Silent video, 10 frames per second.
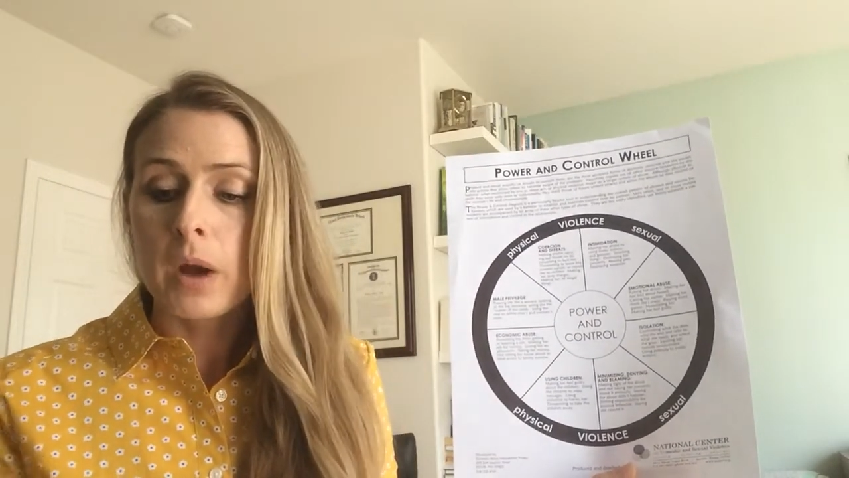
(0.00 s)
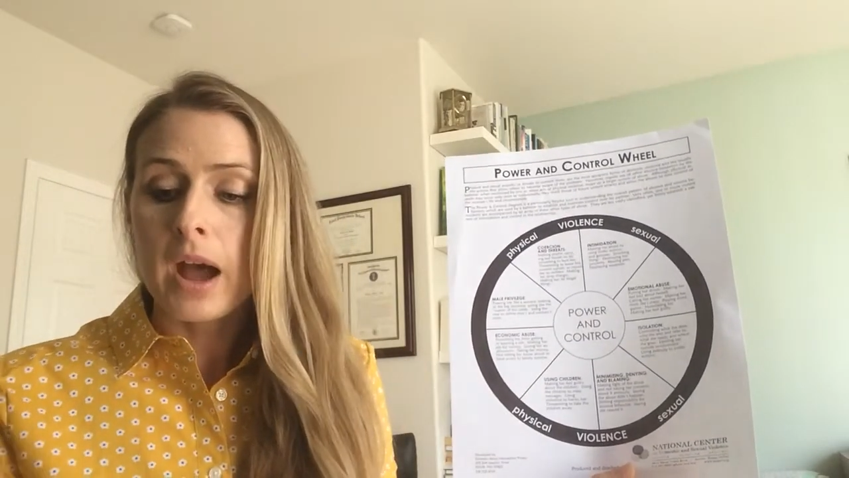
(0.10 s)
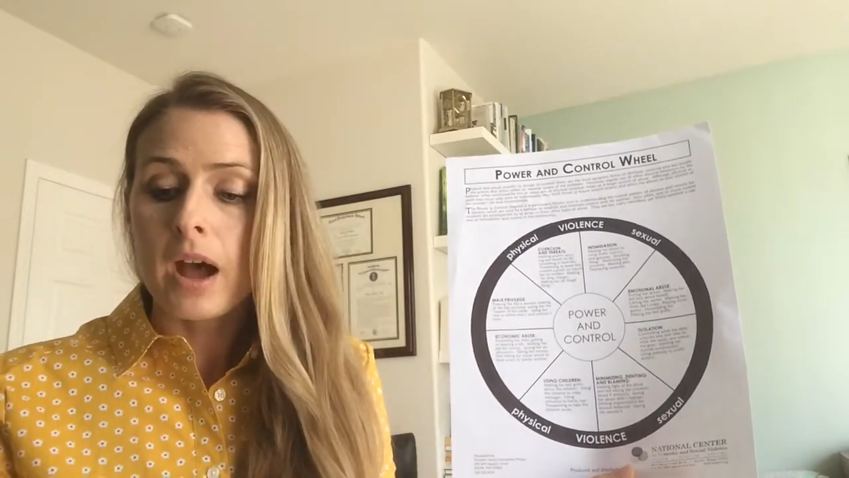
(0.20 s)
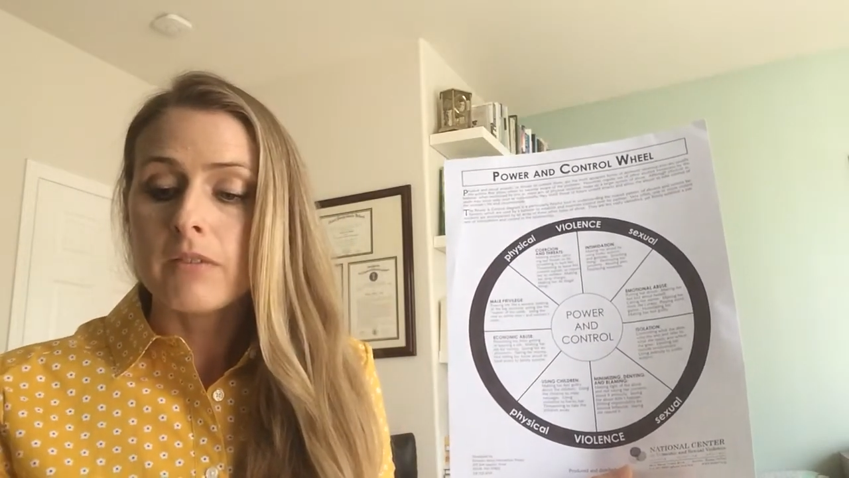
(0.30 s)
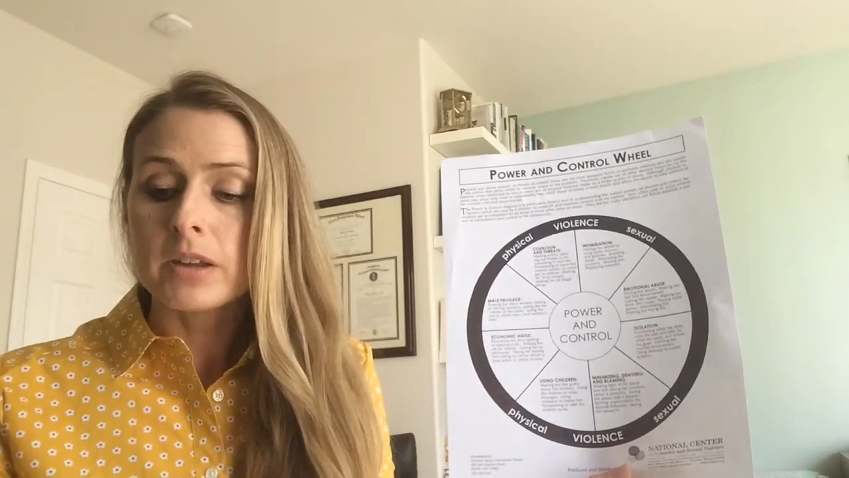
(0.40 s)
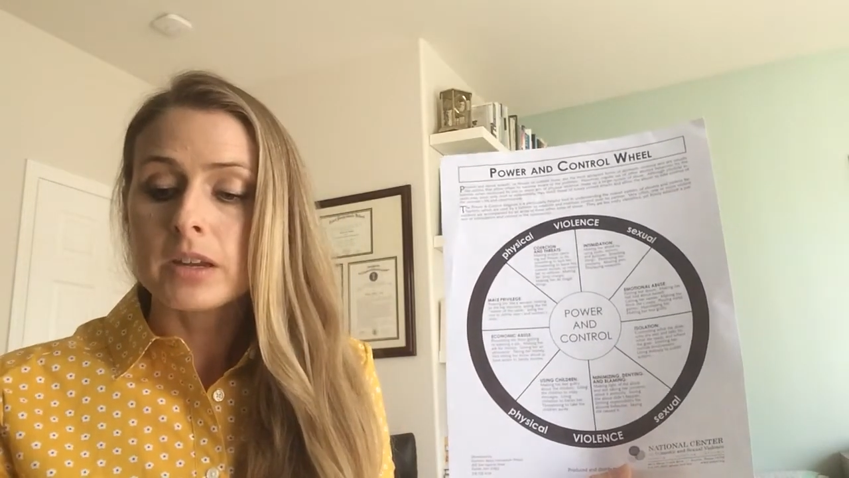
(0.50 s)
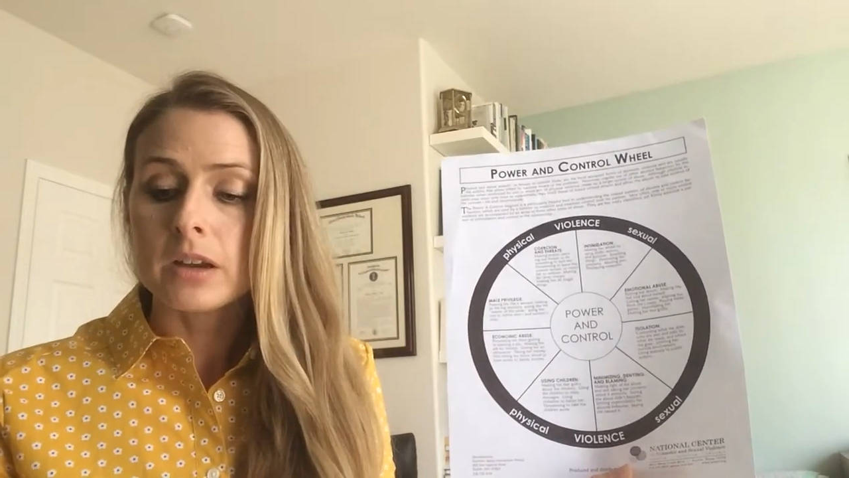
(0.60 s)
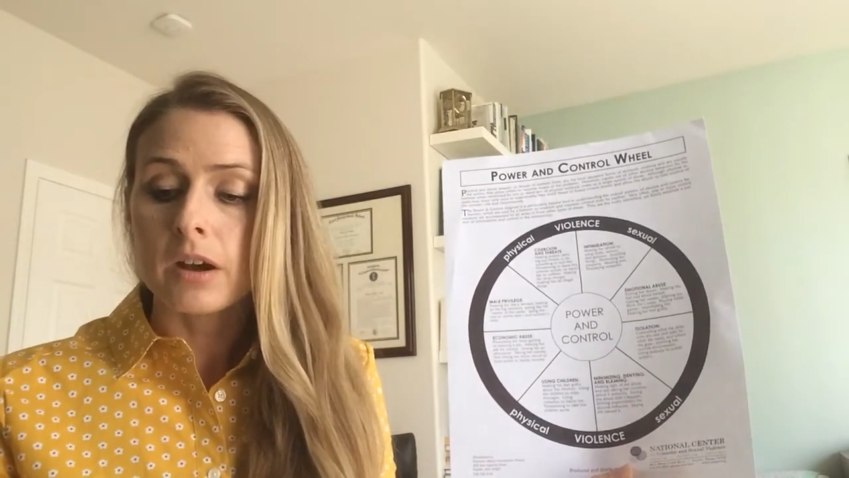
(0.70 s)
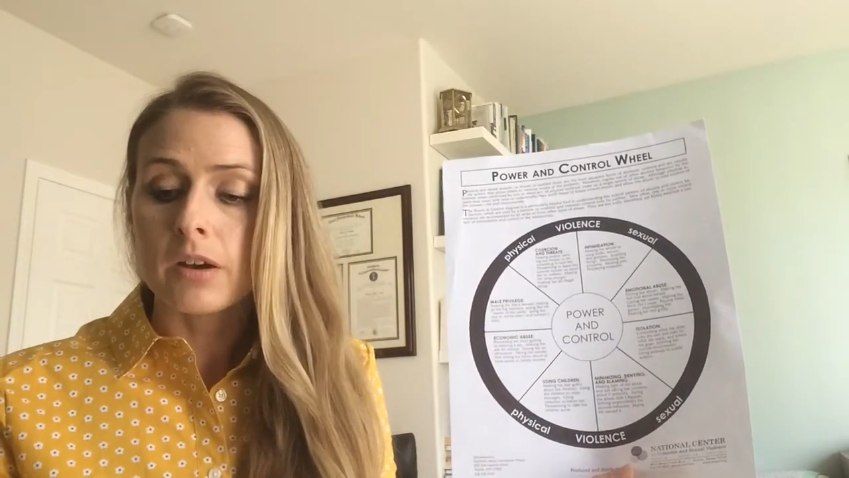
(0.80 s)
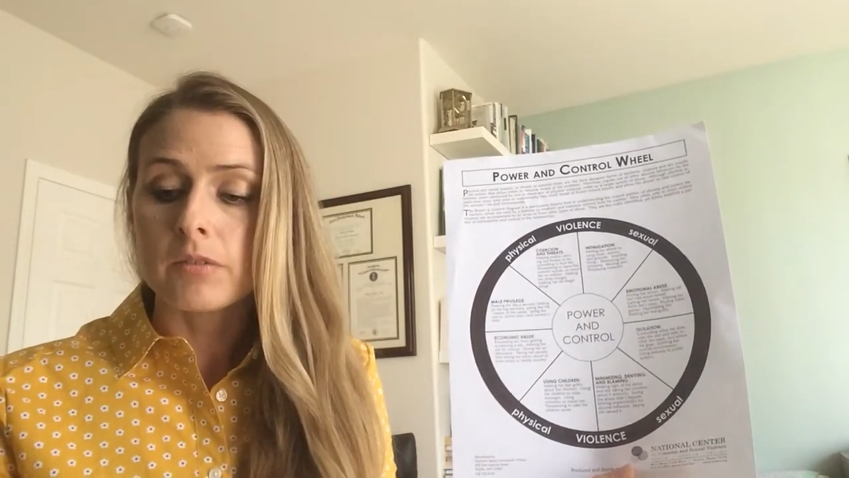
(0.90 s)
have
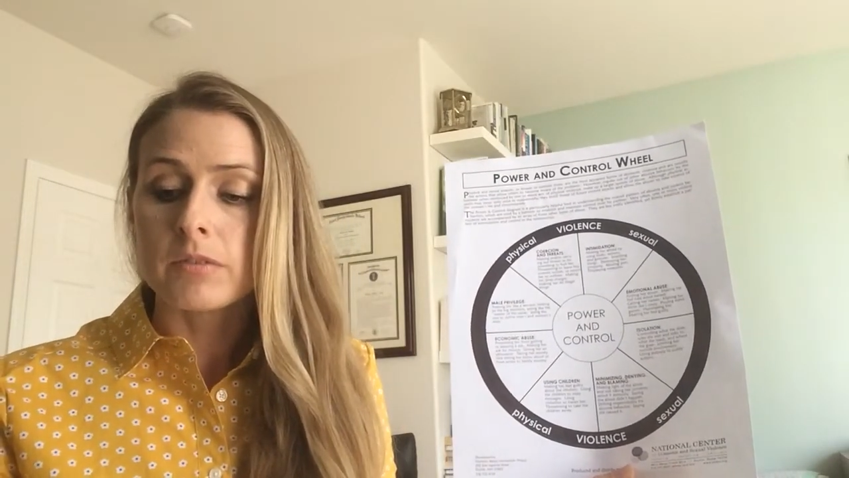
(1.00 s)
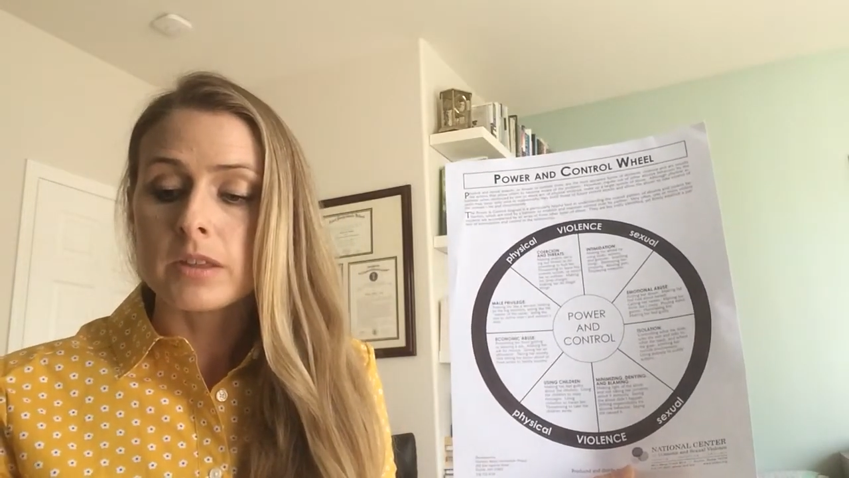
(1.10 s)
any of